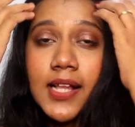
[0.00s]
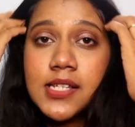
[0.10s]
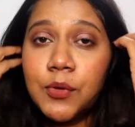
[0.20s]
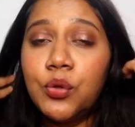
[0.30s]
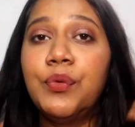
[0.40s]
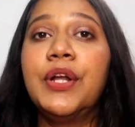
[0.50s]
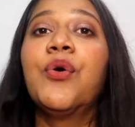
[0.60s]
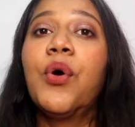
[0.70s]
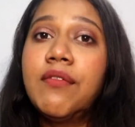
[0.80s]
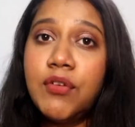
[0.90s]
that's about the
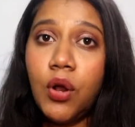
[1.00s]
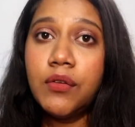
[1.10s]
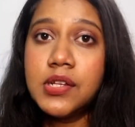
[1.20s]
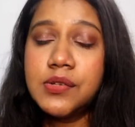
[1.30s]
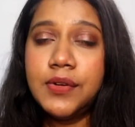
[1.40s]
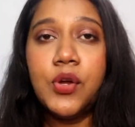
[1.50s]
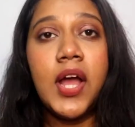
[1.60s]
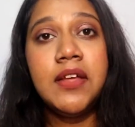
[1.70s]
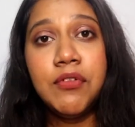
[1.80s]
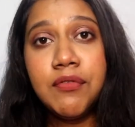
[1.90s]
video. If you love this video
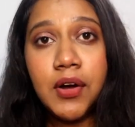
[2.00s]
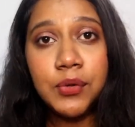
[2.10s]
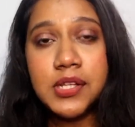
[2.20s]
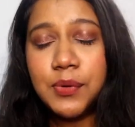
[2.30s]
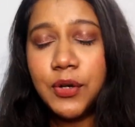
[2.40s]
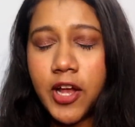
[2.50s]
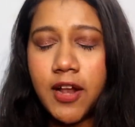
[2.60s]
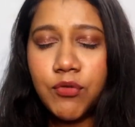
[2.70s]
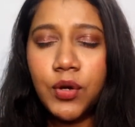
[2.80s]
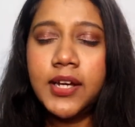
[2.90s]
and if you found this video
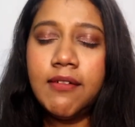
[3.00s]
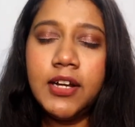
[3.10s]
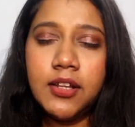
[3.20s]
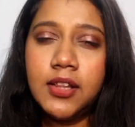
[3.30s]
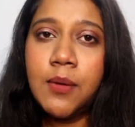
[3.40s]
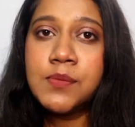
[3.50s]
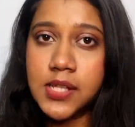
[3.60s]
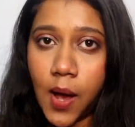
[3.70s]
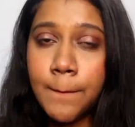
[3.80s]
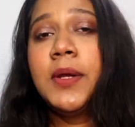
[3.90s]
helpful, give it a thumbs
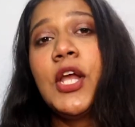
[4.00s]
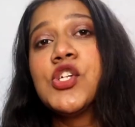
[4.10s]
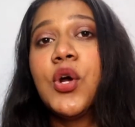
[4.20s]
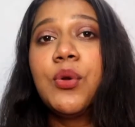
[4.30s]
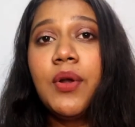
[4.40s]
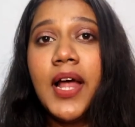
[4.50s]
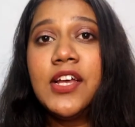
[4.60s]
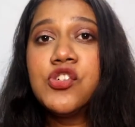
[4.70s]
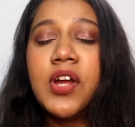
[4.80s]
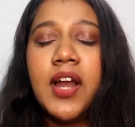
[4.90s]
up. Make sure to
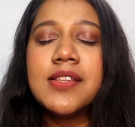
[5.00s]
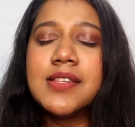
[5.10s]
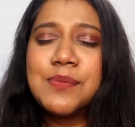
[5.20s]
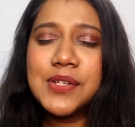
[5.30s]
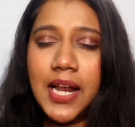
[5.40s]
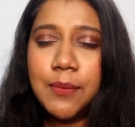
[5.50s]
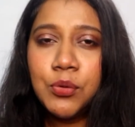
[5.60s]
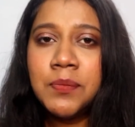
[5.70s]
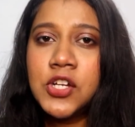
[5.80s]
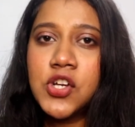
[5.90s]
like, share and subscribe
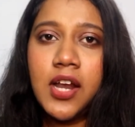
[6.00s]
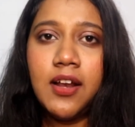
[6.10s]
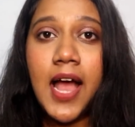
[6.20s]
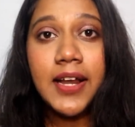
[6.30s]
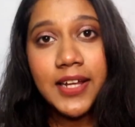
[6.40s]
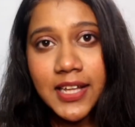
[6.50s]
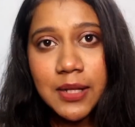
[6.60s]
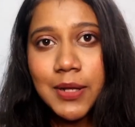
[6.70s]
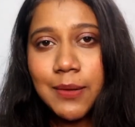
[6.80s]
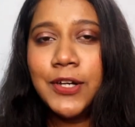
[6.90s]
to my channel and hit
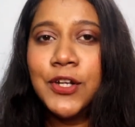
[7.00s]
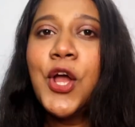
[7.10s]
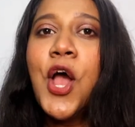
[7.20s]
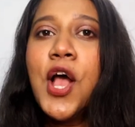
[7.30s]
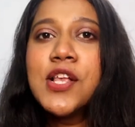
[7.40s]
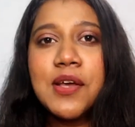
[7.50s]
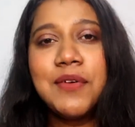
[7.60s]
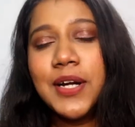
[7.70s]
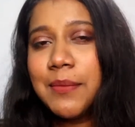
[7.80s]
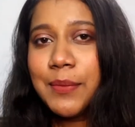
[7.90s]
that bell button,
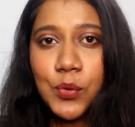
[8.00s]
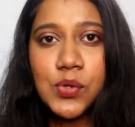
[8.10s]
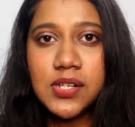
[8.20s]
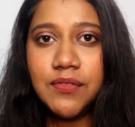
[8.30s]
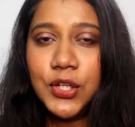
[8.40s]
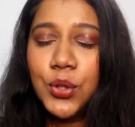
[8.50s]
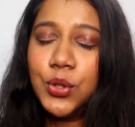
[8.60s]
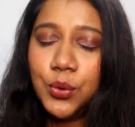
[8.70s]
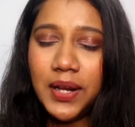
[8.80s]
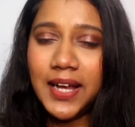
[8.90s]
so every time I post a video
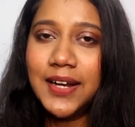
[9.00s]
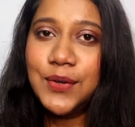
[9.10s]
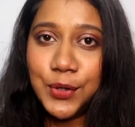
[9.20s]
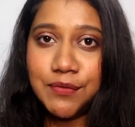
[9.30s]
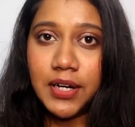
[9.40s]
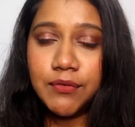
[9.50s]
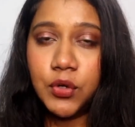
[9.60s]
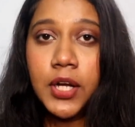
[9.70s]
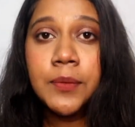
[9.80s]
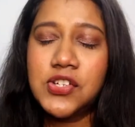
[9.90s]
you will get notified
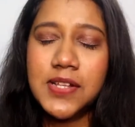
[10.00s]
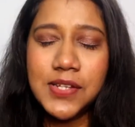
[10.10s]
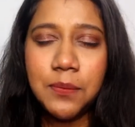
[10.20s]
for it. I shall